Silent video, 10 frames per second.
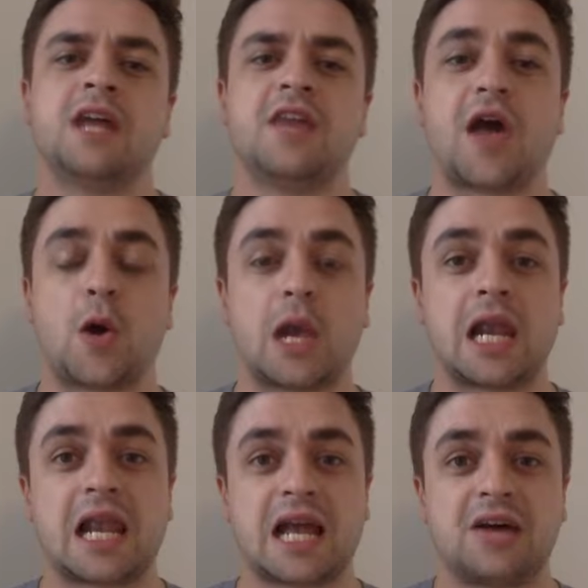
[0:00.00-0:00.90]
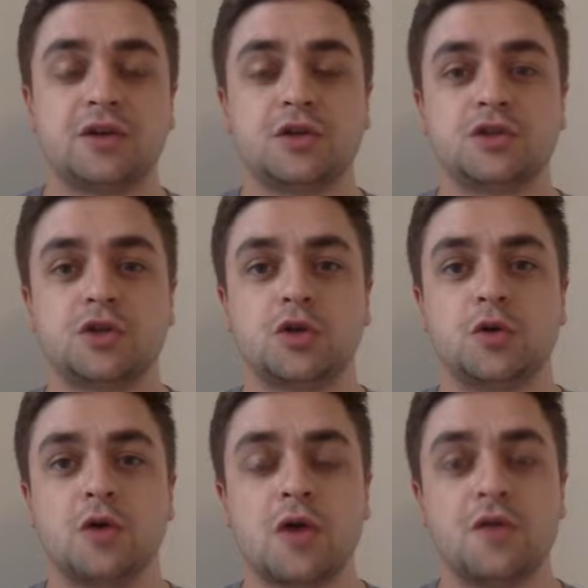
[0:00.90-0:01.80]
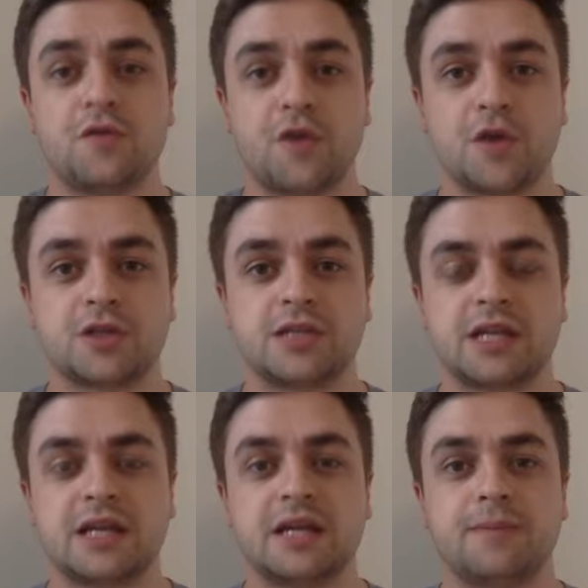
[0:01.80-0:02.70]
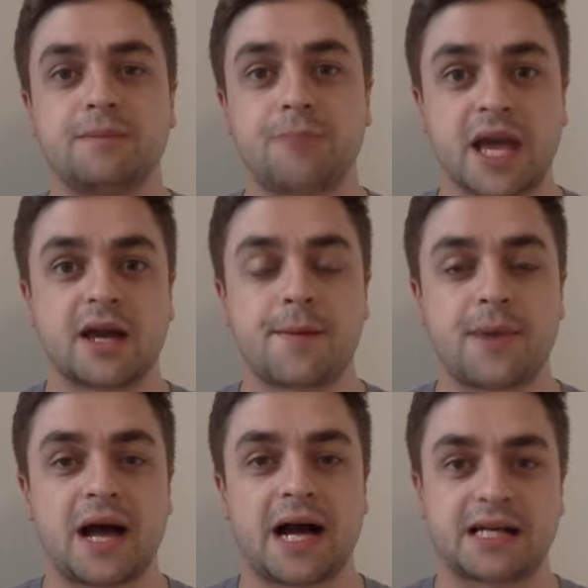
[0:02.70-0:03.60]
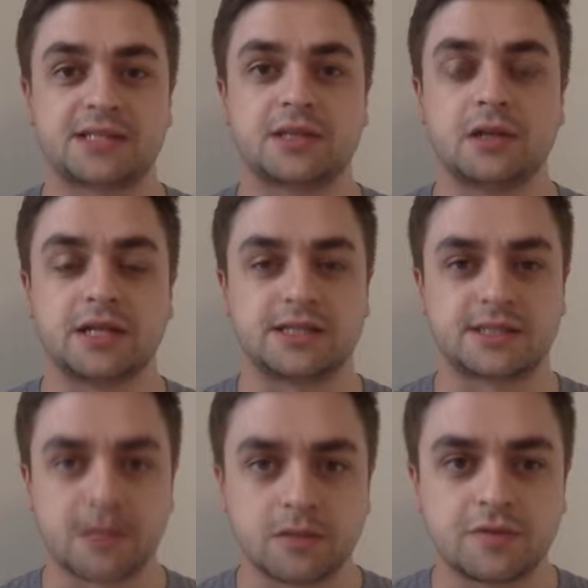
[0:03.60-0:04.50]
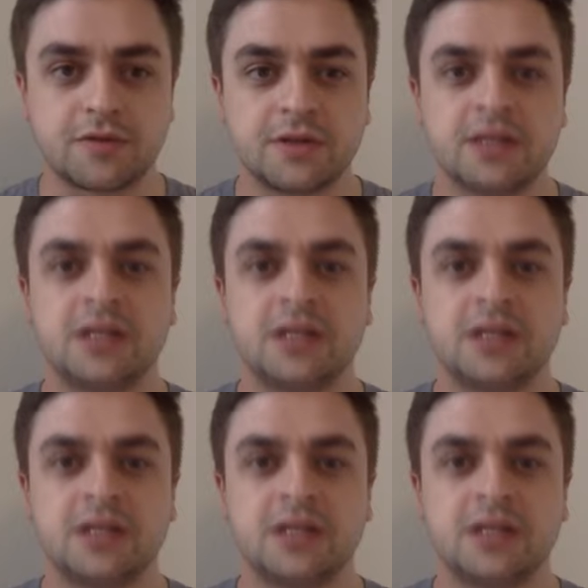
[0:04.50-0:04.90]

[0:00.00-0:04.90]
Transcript: that will allow you to firstly pick up Haskell itself.